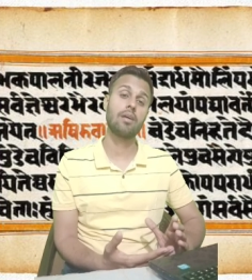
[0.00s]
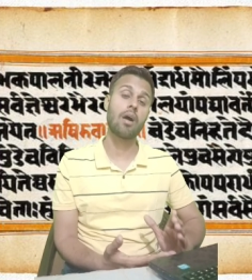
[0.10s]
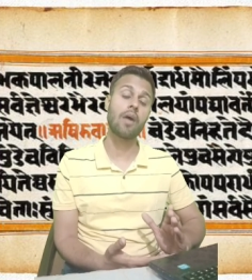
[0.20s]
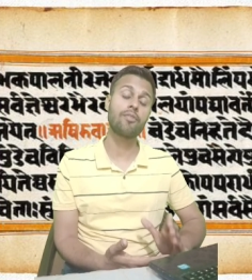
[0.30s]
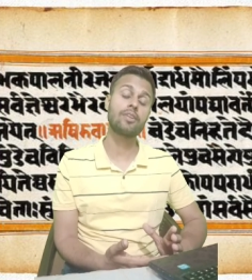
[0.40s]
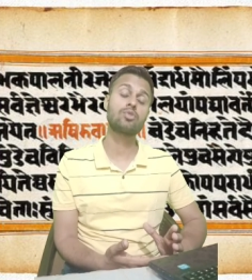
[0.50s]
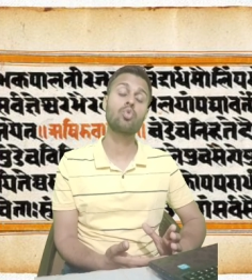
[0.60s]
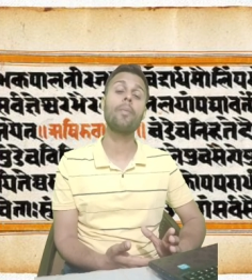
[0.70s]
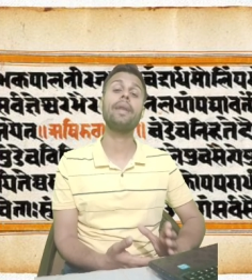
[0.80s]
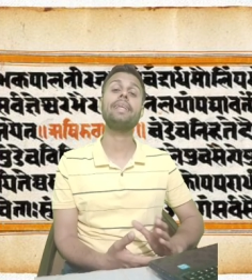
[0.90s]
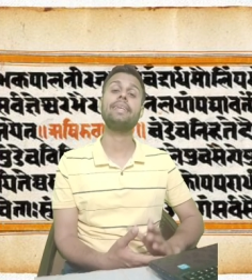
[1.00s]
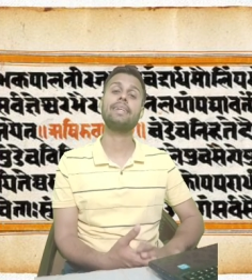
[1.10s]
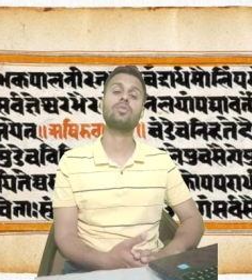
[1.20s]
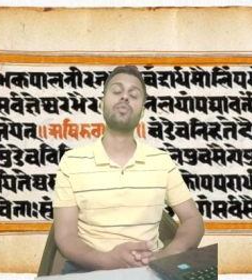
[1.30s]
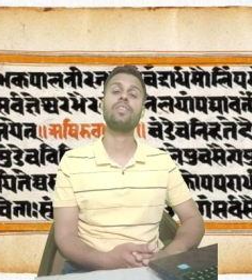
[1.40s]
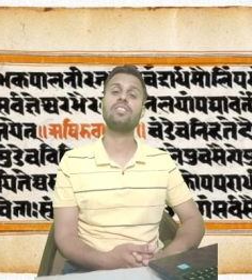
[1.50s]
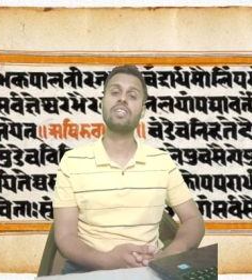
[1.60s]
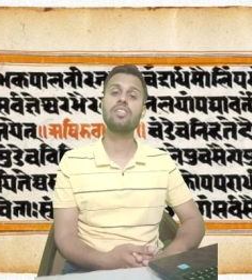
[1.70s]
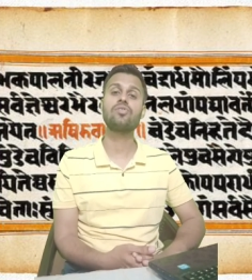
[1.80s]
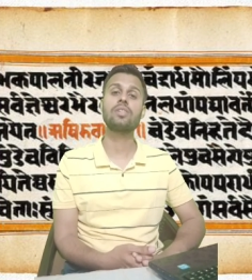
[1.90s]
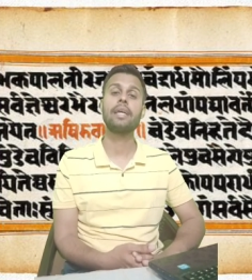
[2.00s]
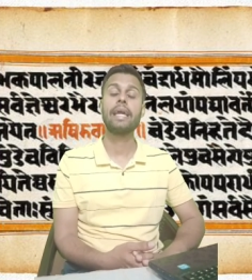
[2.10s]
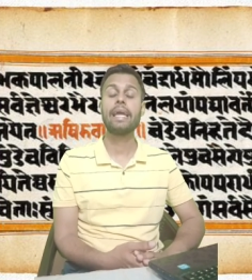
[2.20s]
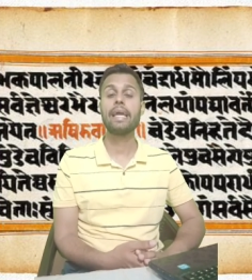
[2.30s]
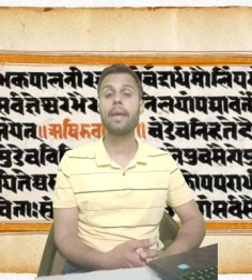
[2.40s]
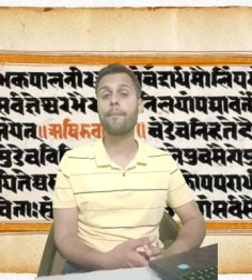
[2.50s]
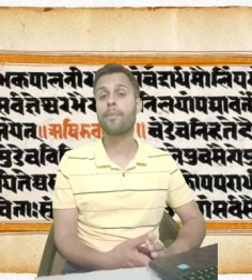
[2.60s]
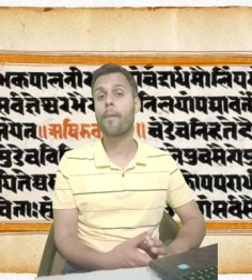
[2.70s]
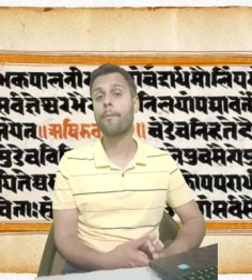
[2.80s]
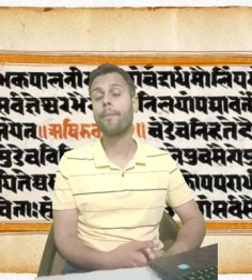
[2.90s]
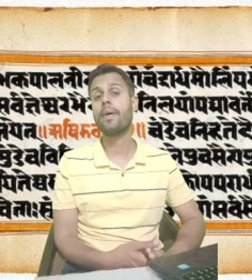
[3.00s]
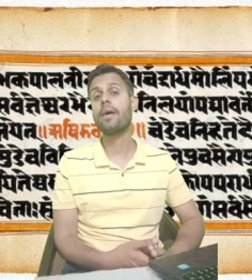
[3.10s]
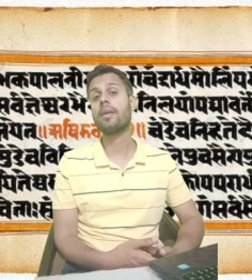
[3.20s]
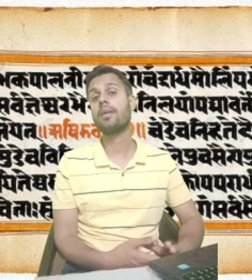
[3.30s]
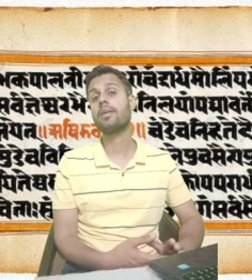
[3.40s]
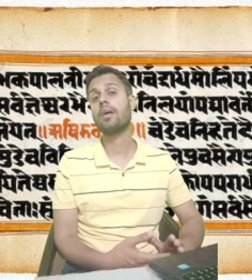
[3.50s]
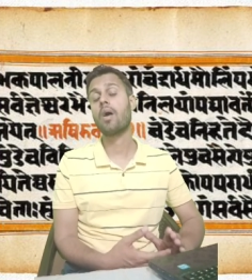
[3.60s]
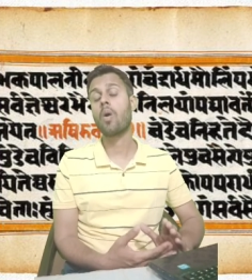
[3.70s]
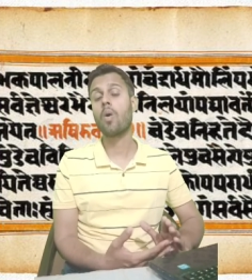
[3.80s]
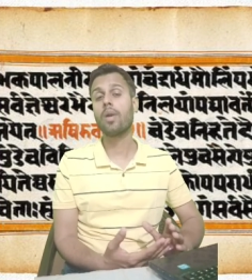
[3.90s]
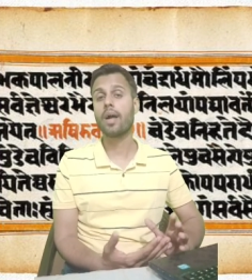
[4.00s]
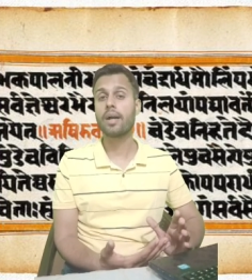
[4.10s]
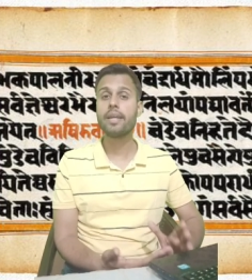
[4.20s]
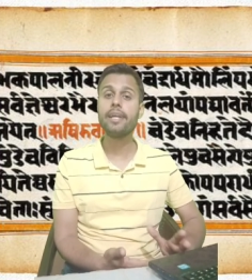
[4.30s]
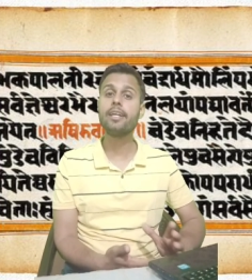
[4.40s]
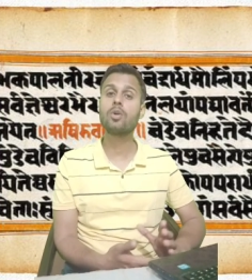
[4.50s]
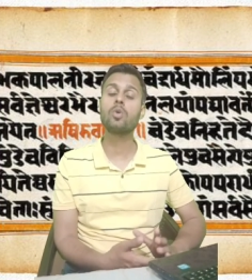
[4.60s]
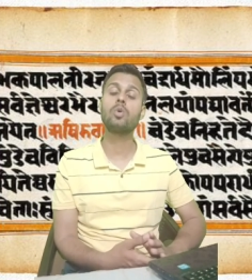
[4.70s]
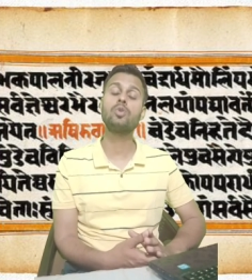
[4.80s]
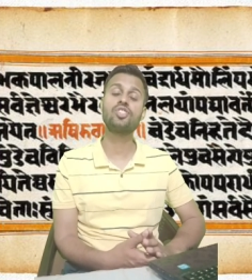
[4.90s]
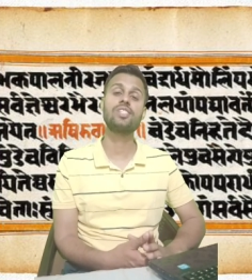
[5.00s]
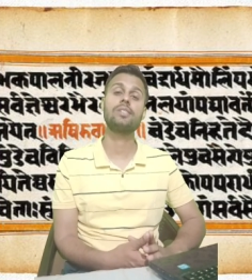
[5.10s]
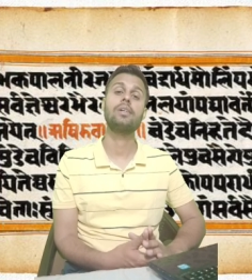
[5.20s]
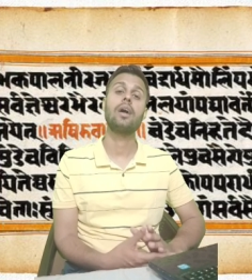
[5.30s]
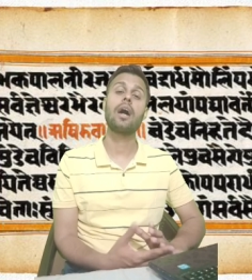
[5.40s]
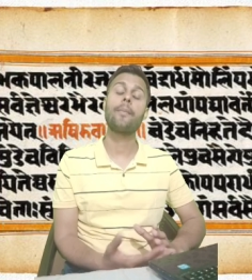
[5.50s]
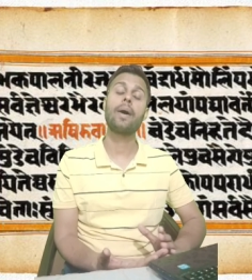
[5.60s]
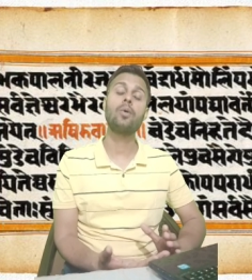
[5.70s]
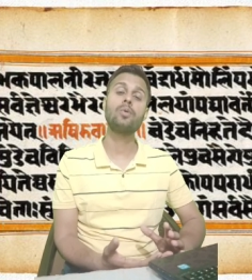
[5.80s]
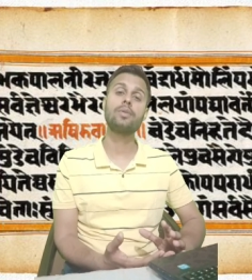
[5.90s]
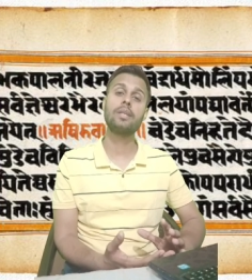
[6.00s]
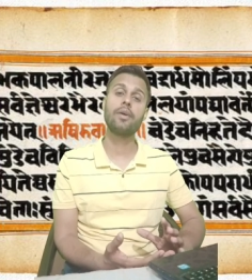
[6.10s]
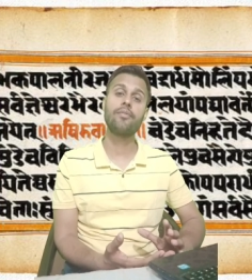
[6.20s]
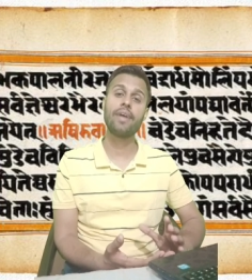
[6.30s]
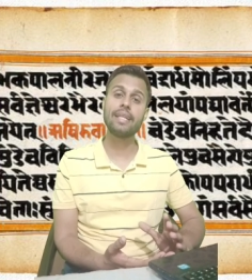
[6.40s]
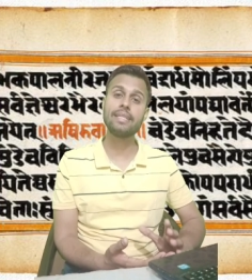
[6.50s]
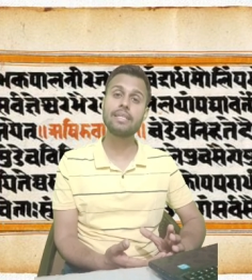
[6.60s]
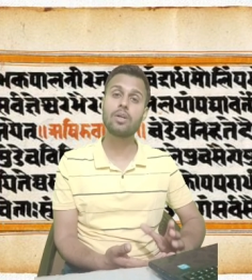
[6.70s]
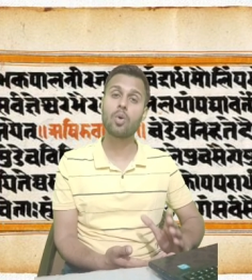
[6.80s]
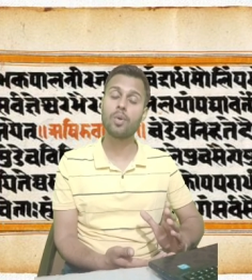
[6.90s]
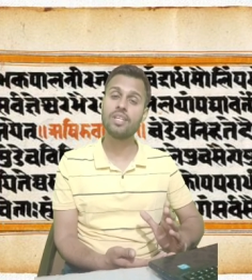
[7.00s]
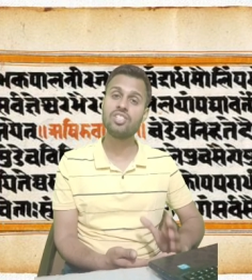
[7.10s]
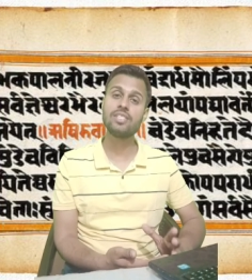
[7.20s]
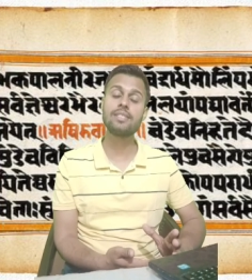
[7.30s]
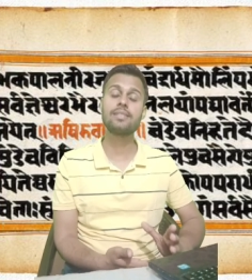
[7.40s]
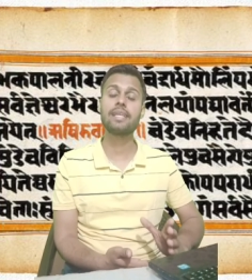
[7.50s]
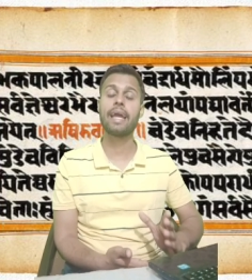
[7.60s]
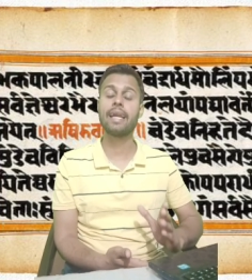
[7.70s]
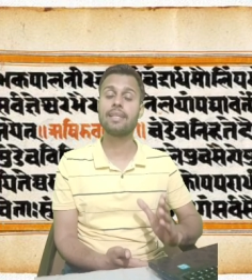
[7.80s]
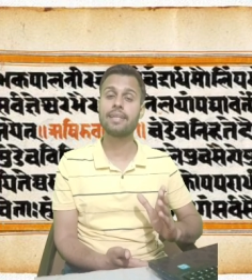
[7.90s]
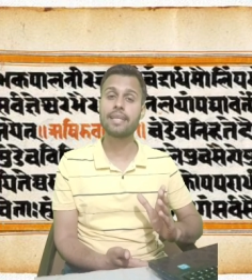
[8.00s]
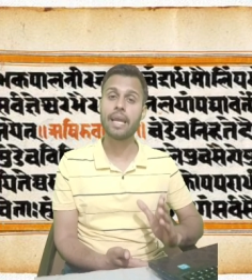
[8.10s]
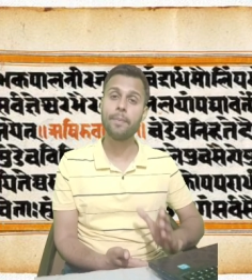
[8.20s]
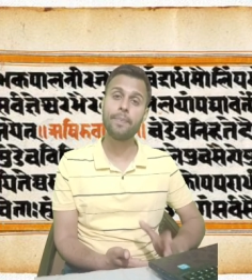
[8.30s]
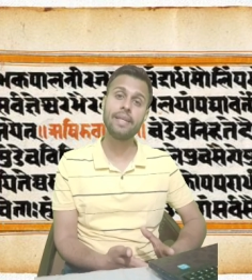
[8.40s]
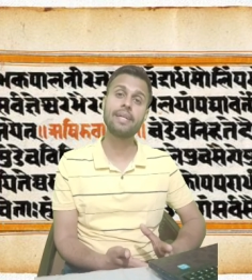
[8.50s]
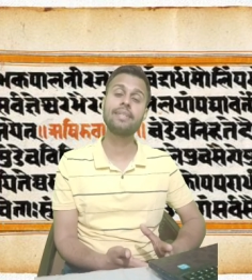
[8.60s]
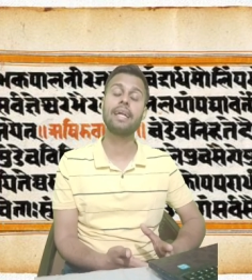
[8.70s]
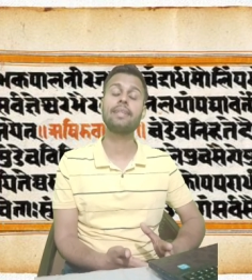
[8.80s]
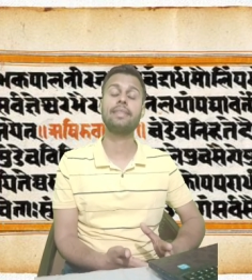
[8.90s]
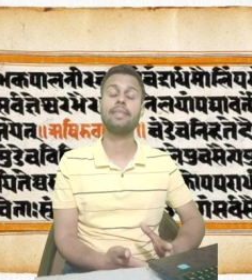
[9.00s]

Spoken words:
after so many years of research, a proper or agreed conclusion about the Vedic origins and the time period that